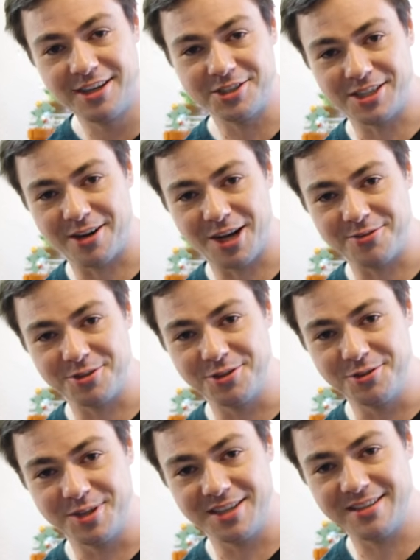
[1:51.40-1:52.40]
shout out
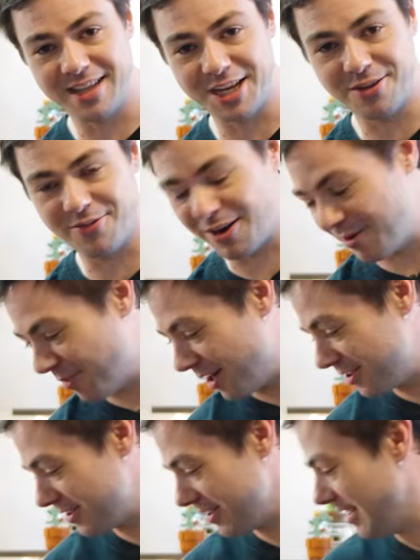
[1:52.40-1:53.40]
DeLua, thank you very
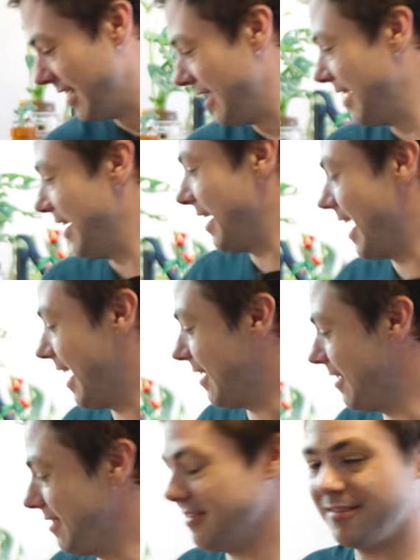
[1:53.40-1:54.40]
much.
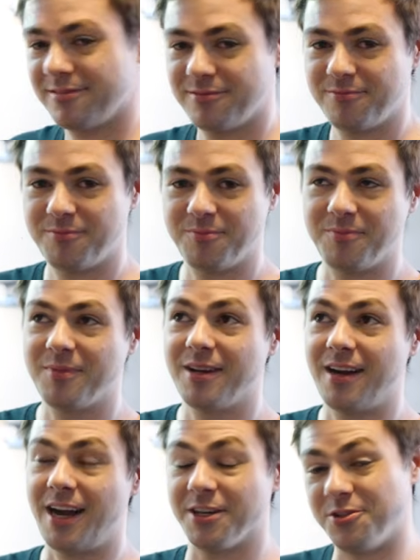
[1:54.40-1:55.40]
And
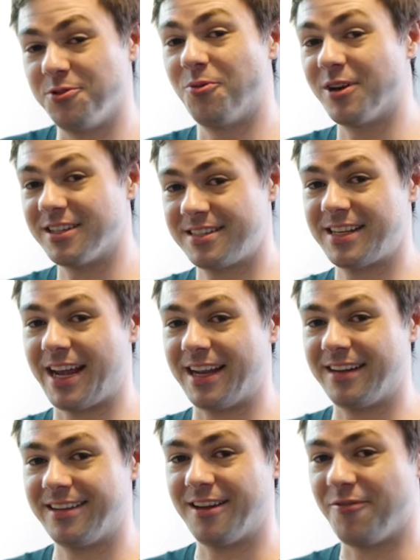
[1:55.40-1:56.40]
I do want to
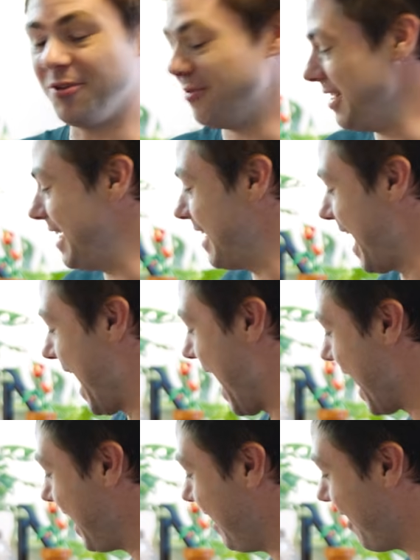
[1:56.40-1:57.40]
say, if you need
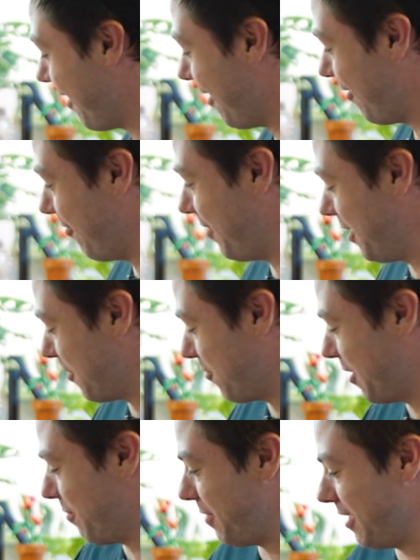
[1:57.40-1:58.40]
any of the
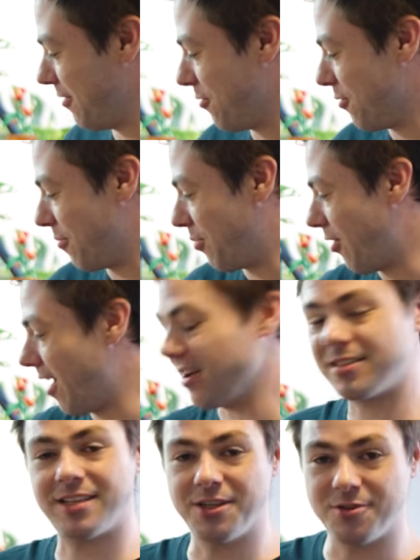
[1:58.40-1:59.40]
equipment or
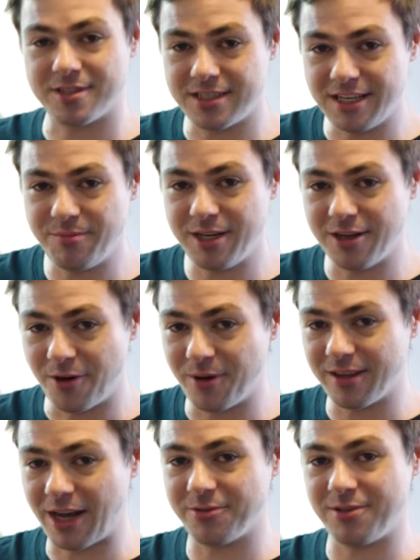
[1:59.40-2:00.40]
products that you see me
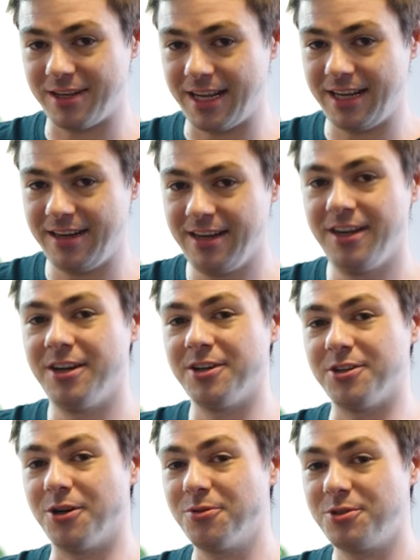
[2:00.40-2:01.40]
going out today,
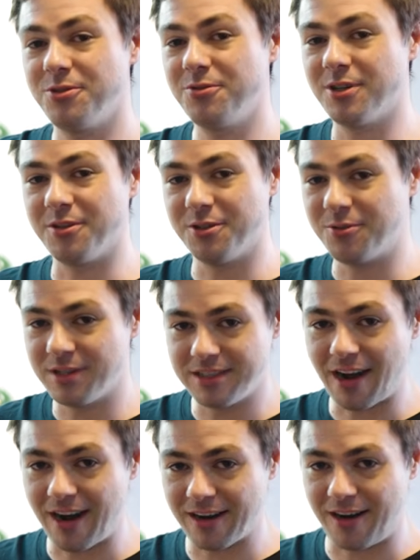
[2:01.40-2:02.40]
go to
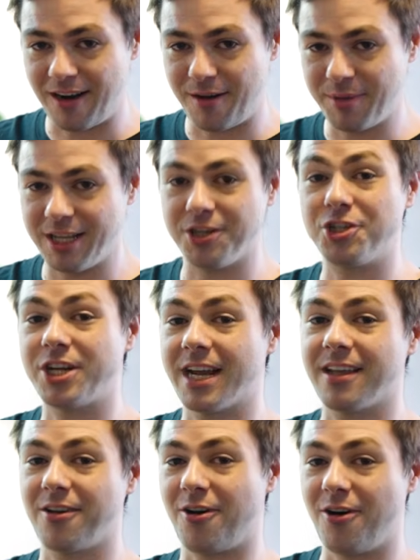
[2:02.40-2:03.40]
delua.com and
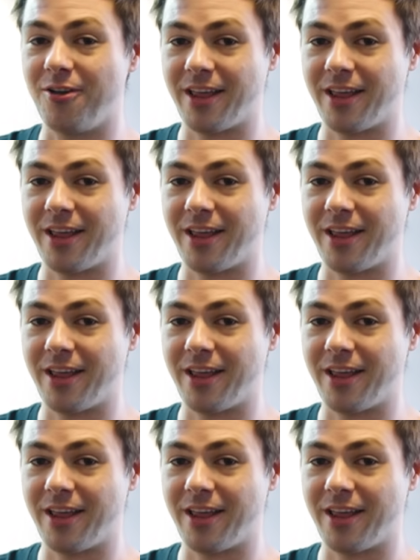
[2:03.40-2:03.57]
check it all